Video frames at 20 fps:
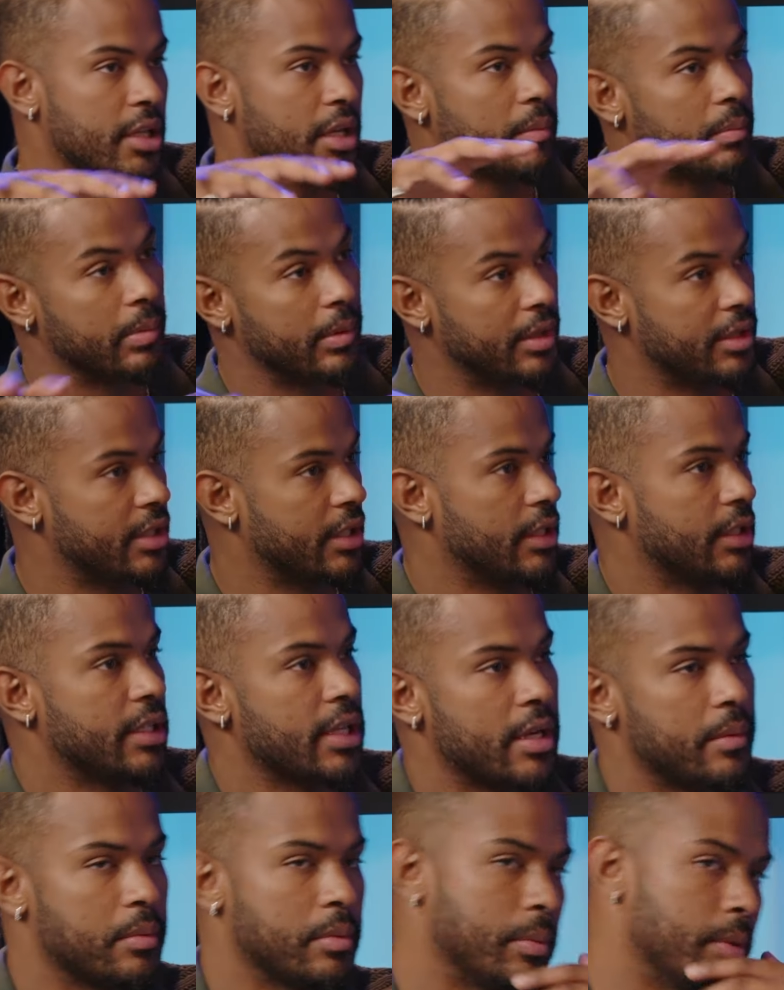that they bring to the
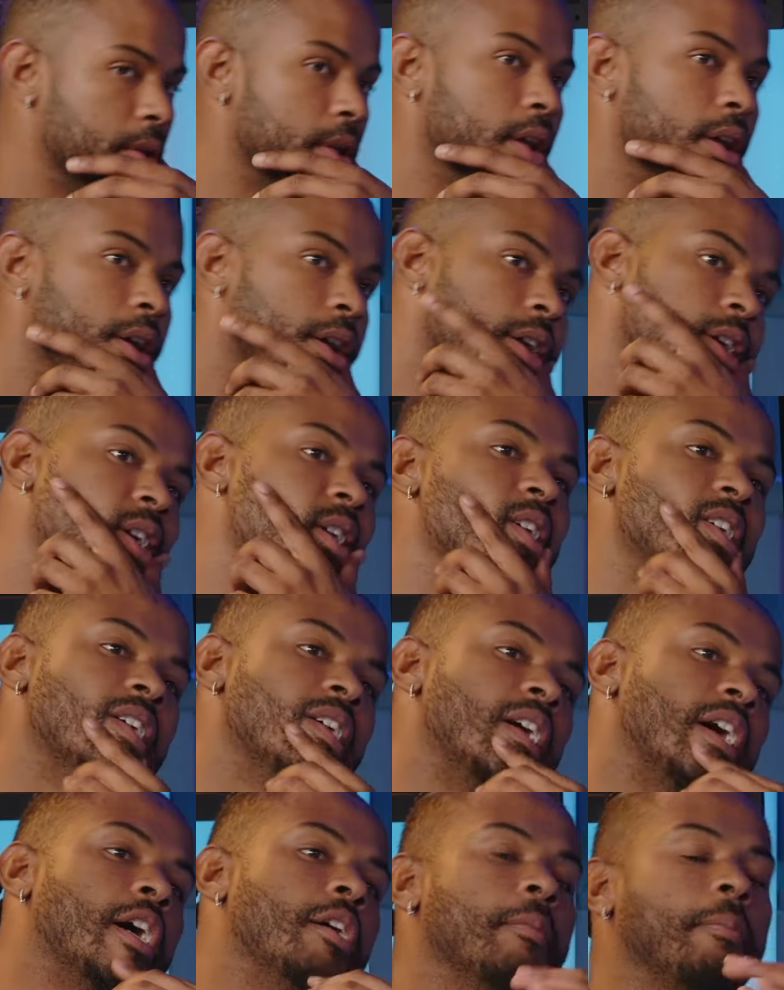table, but like,
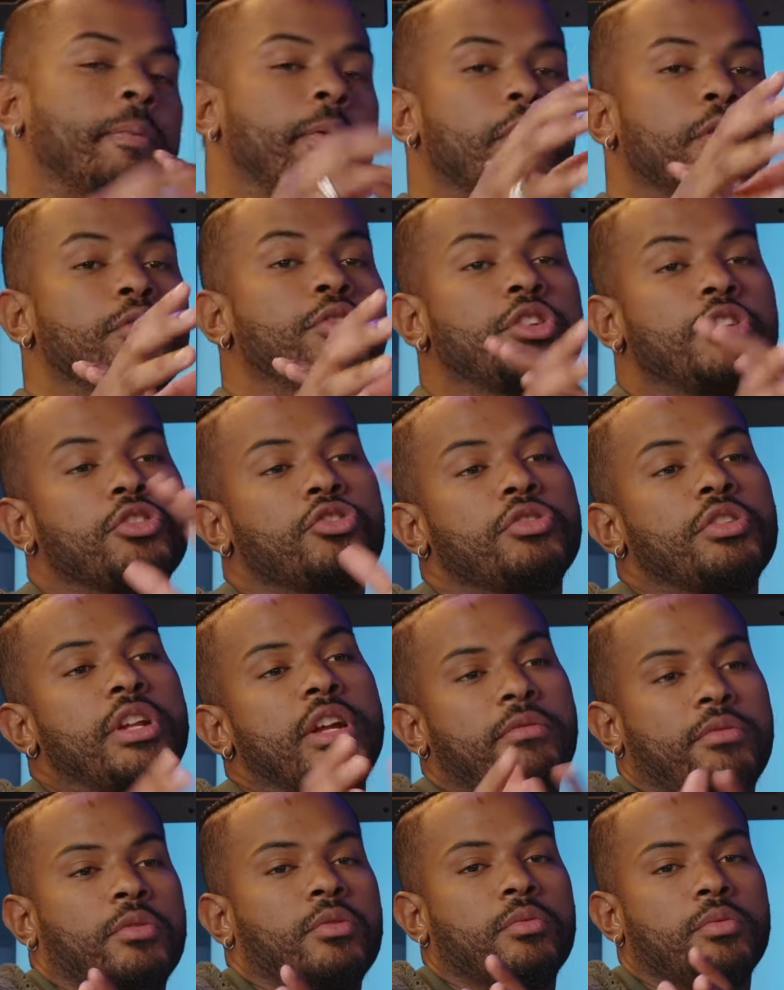I approach and treat
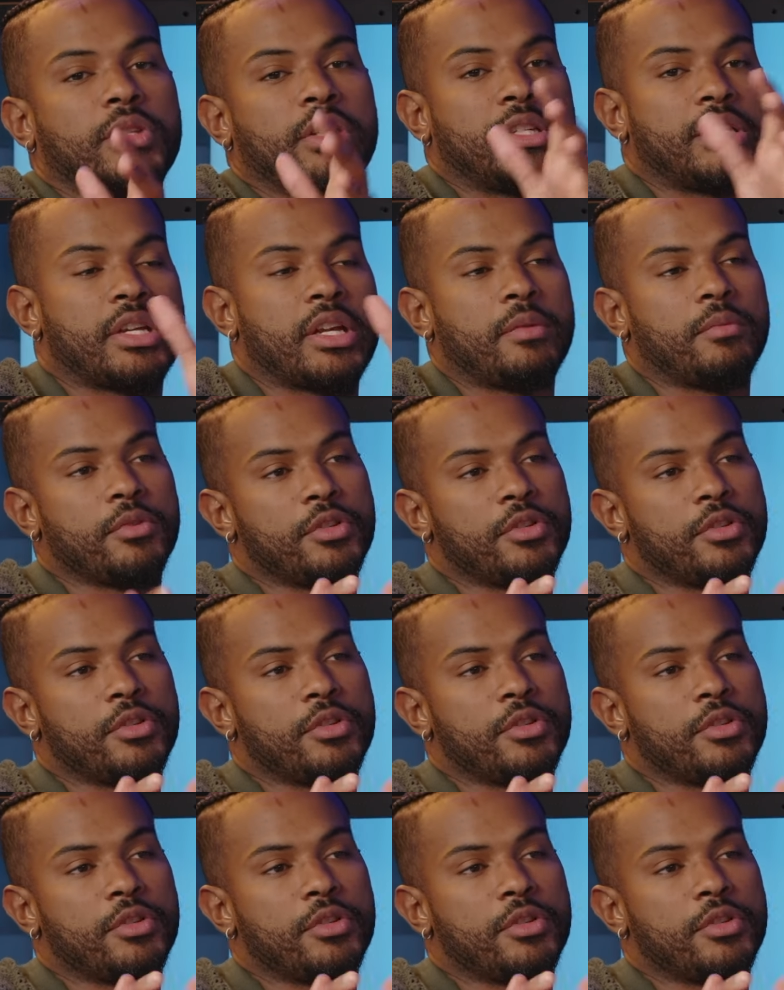everyone with the same